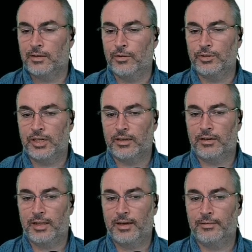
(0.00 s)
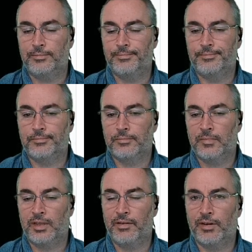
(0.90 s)
Go and check it all out.
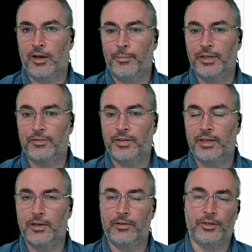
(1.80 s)
Leave a comment over there.